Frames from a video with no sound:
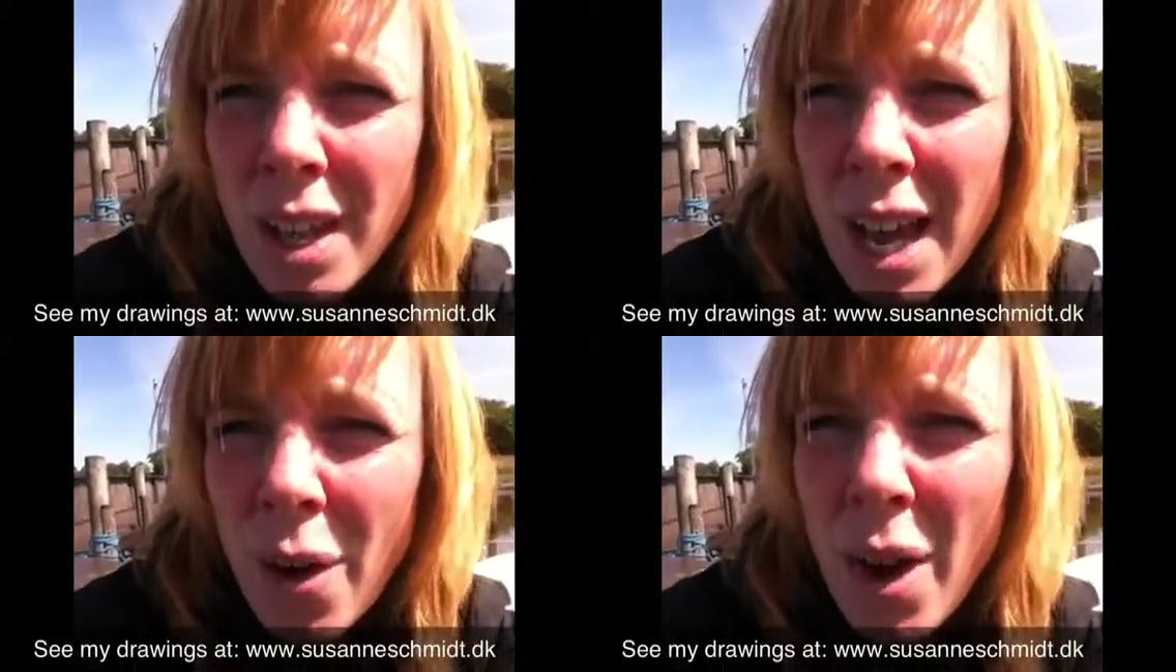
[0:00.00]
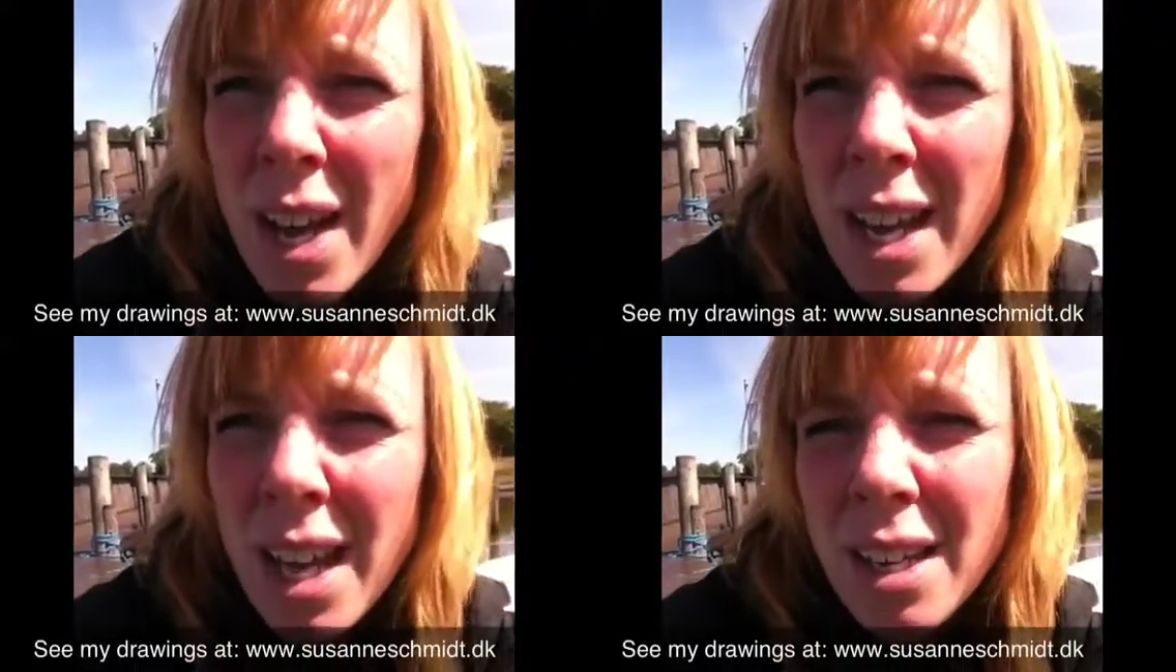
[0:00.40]
How
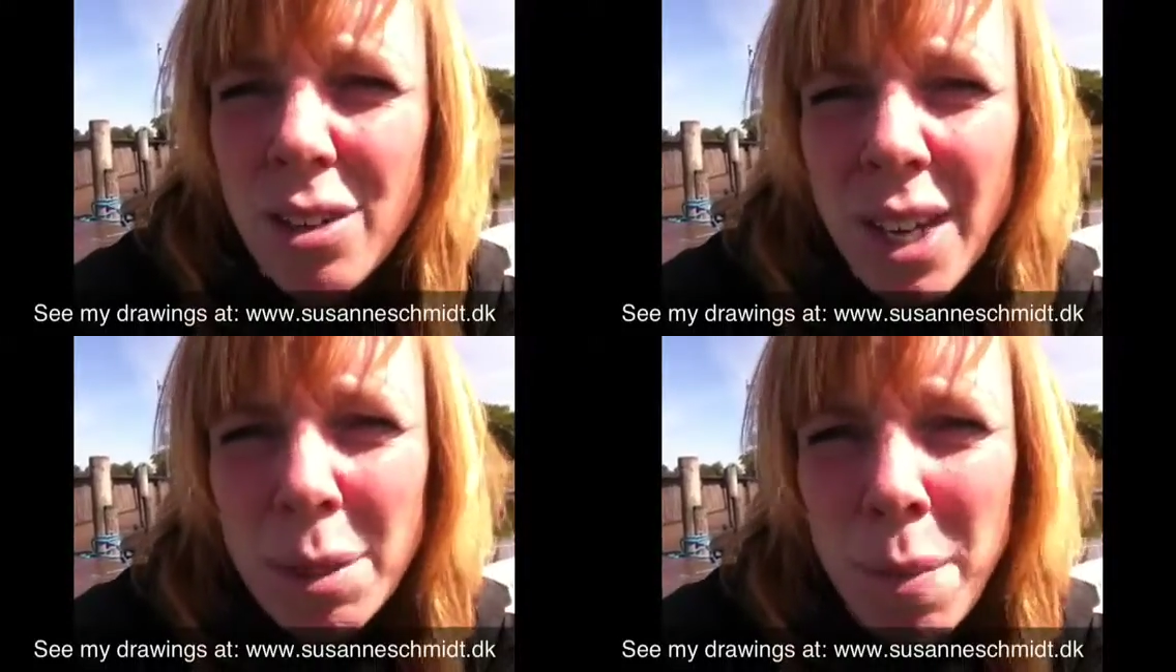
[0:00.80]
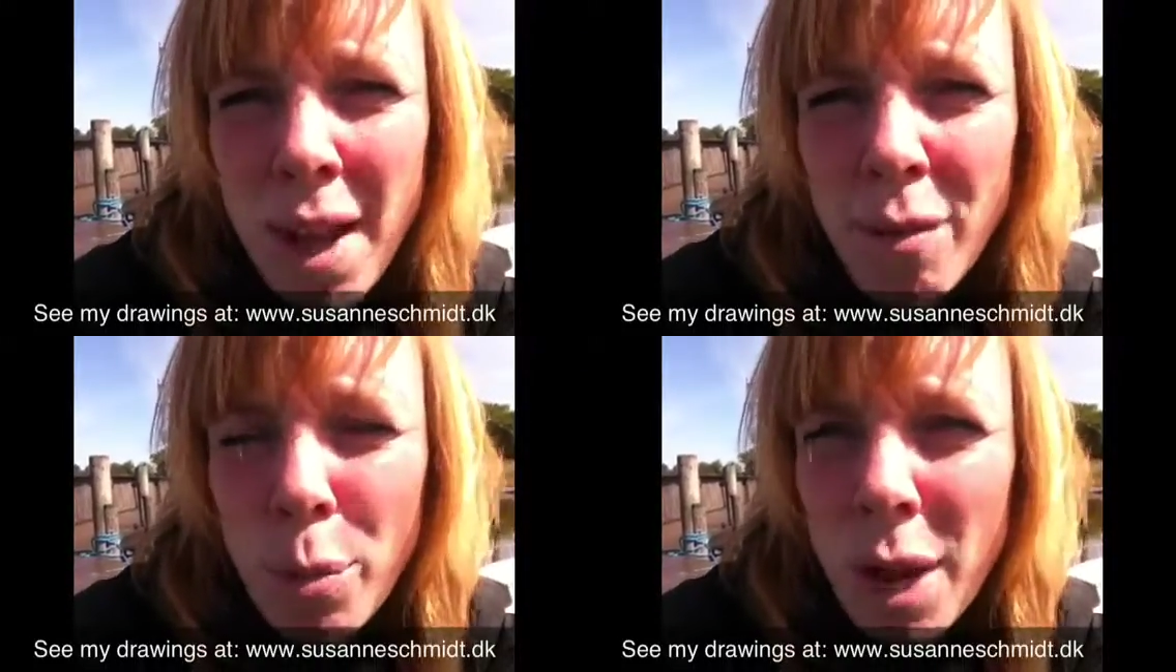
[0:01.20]
I can create
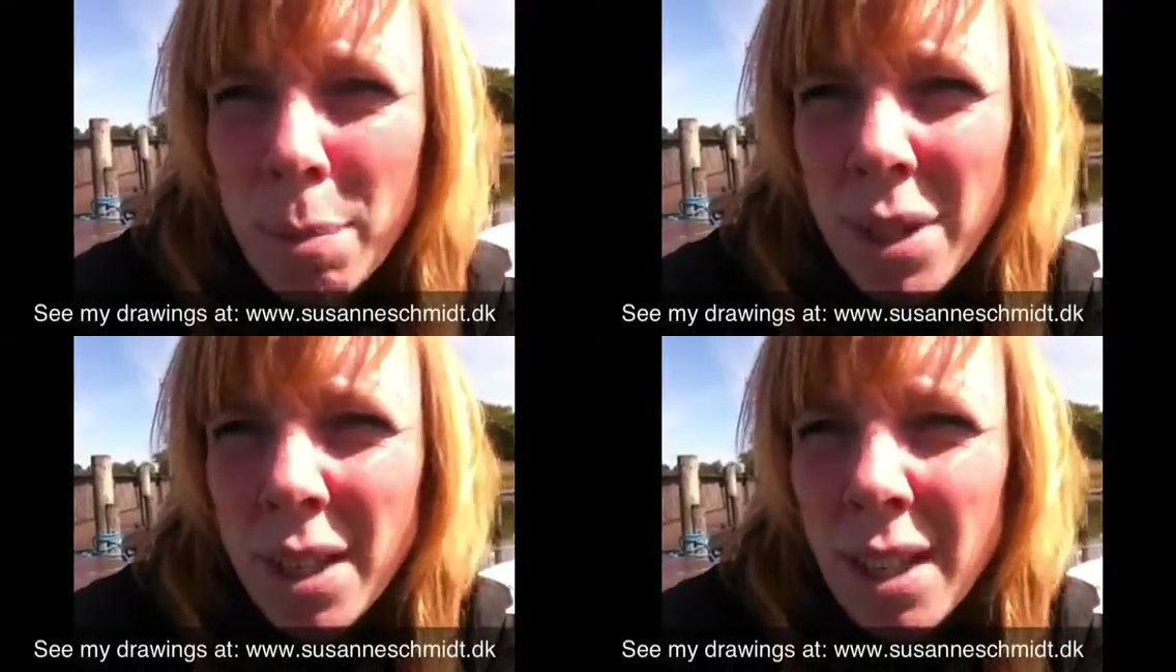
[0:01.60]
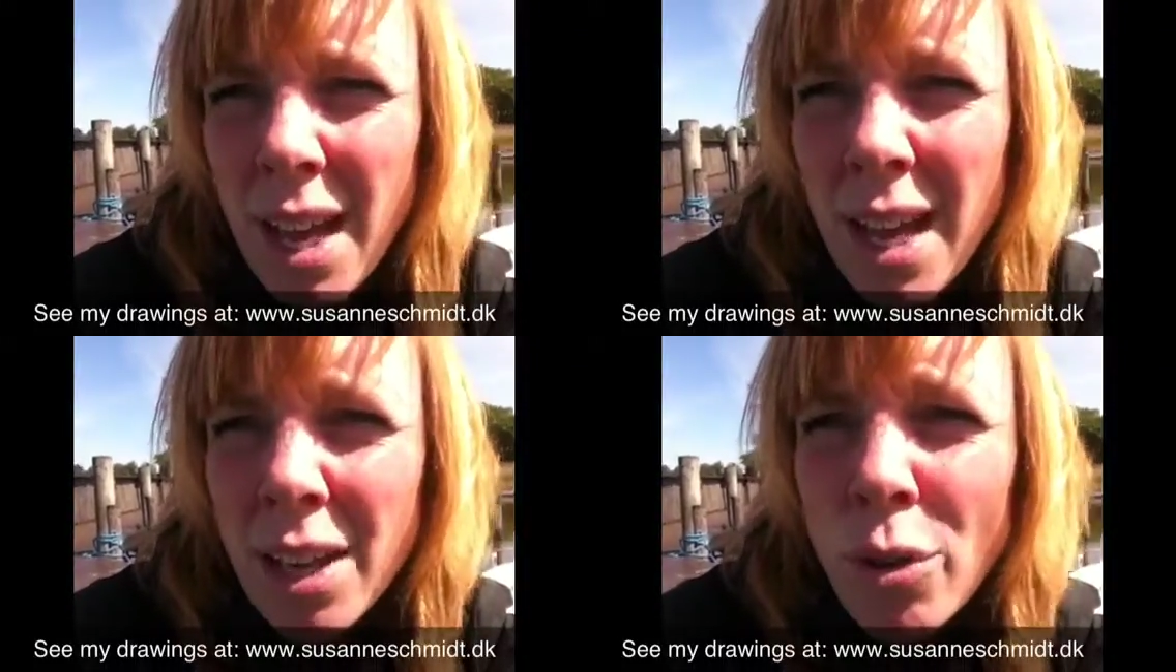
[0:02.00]
my web.
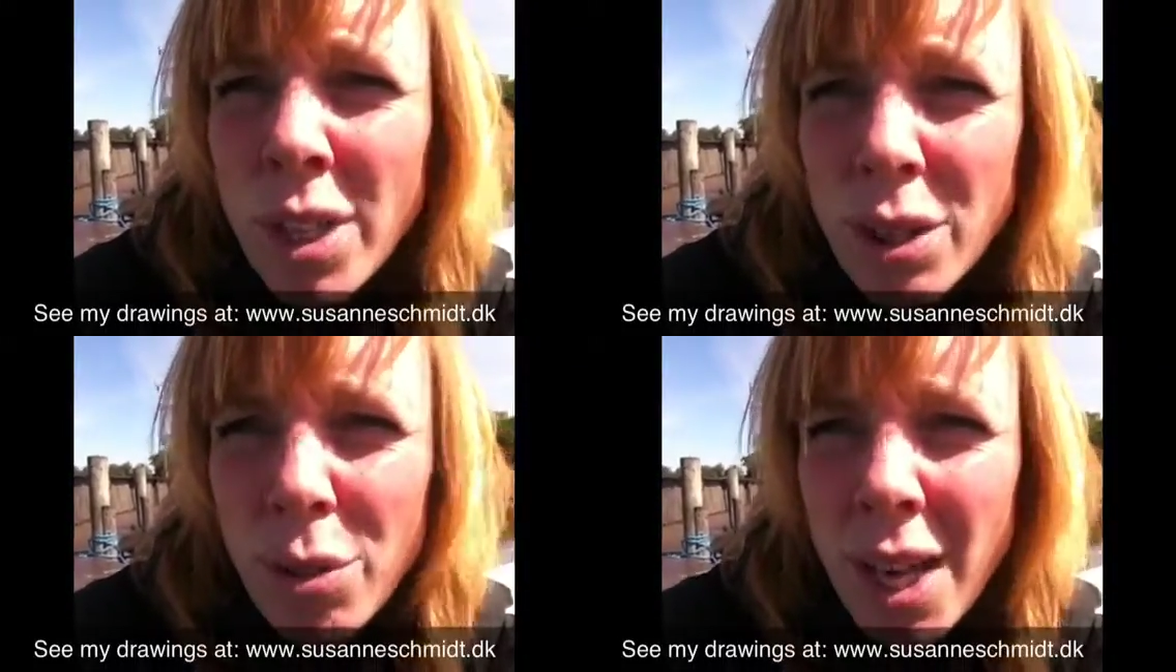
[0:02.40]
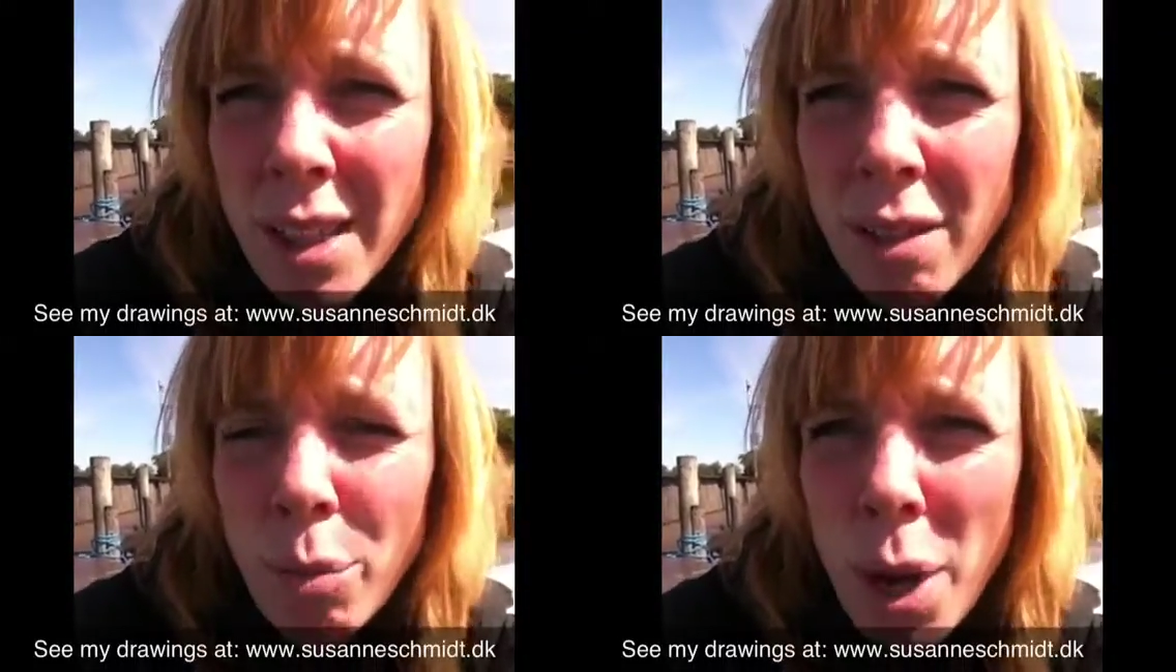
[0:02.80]
I can only
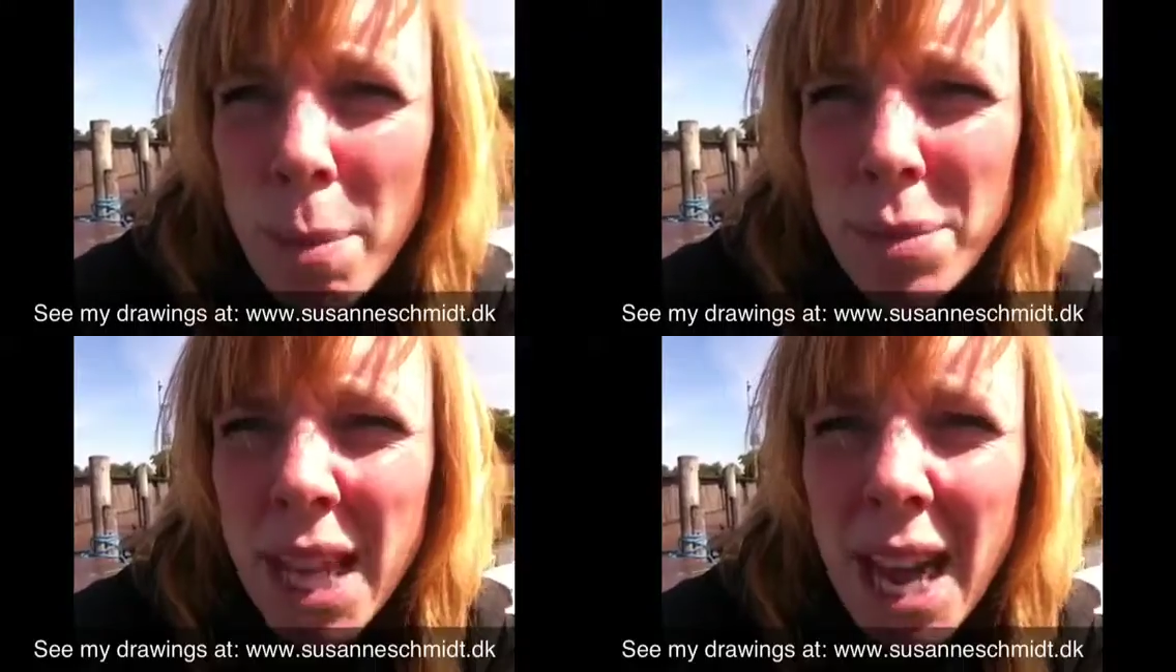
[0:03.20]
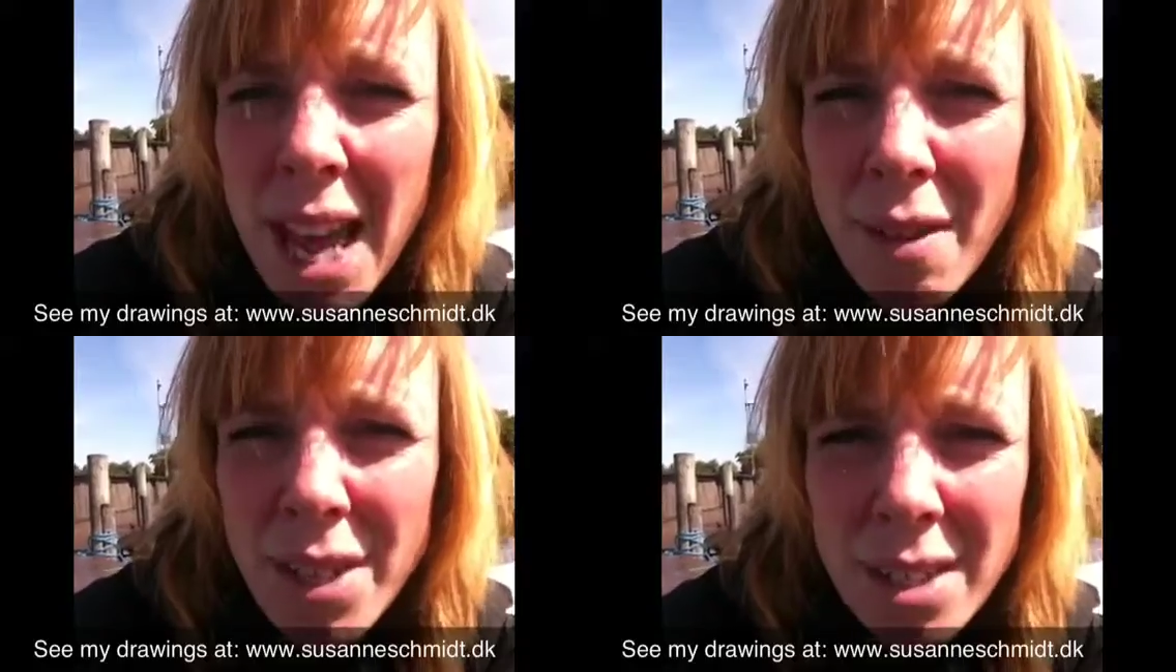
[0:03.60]
create the web that I
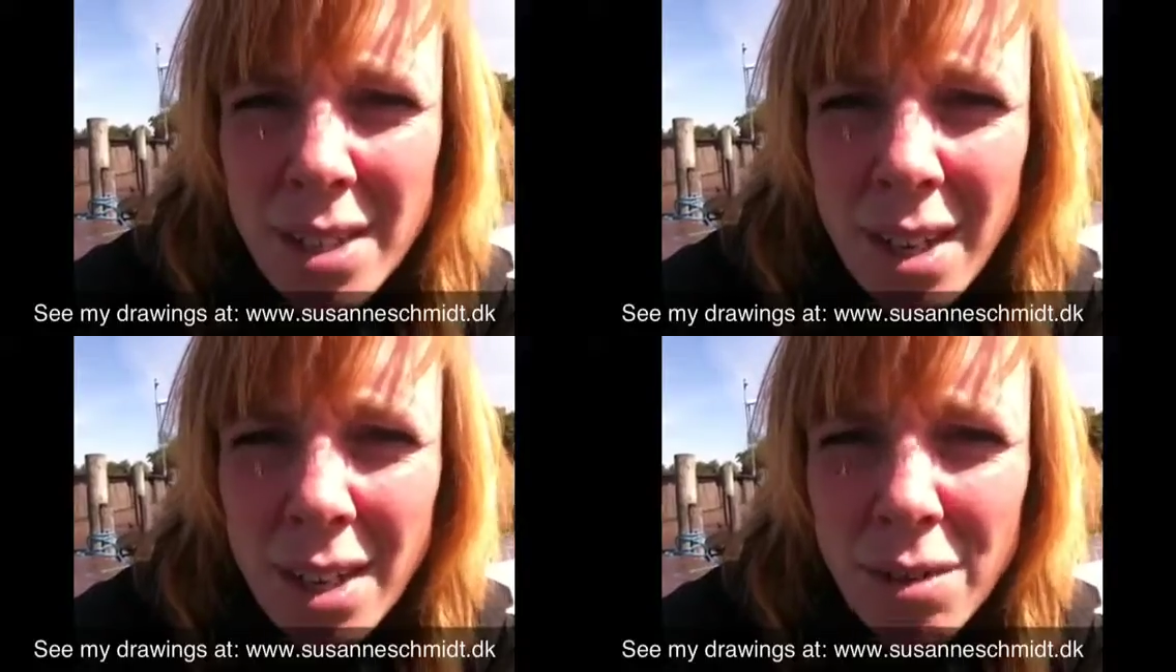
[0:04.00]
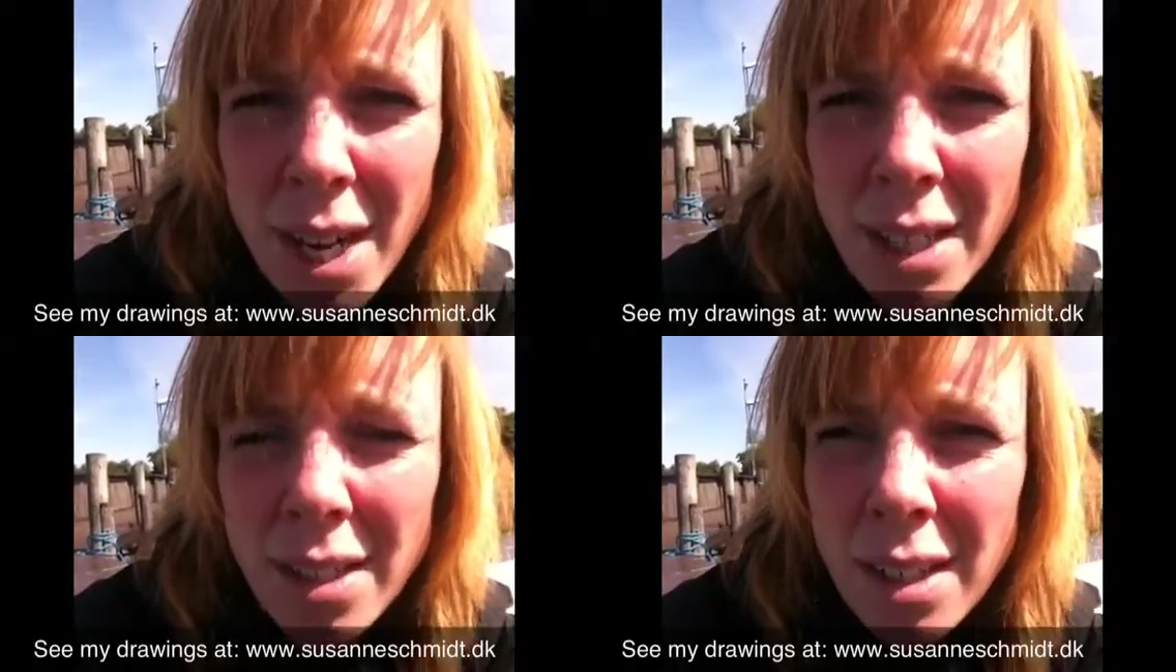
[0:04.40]
have inside,
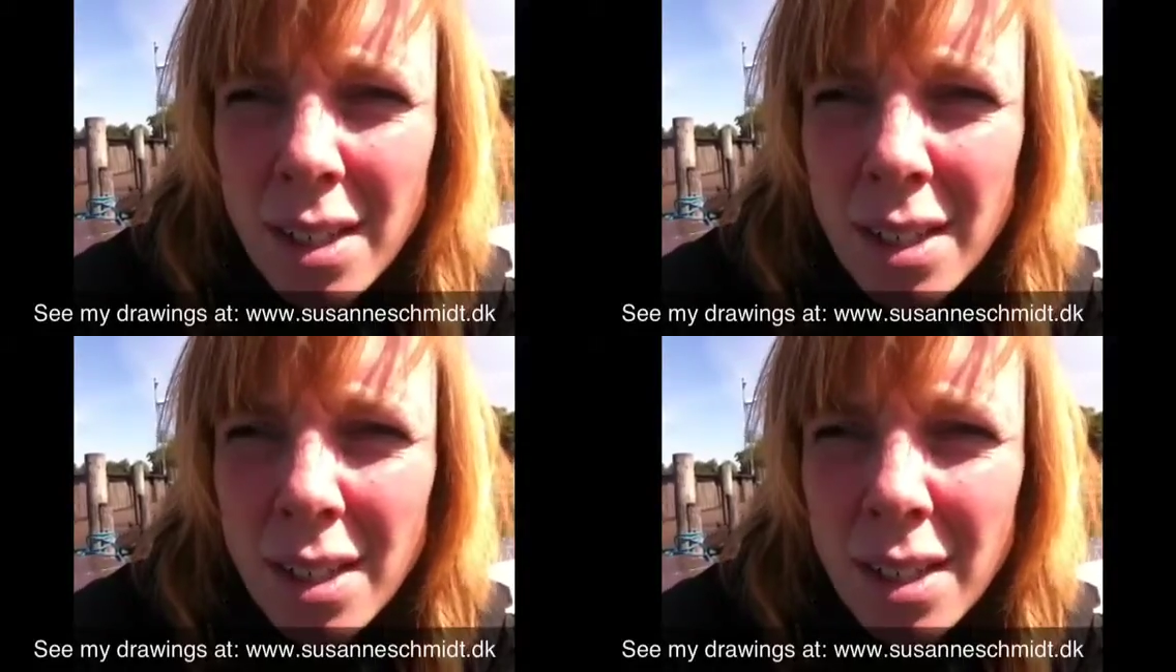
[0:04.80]
right?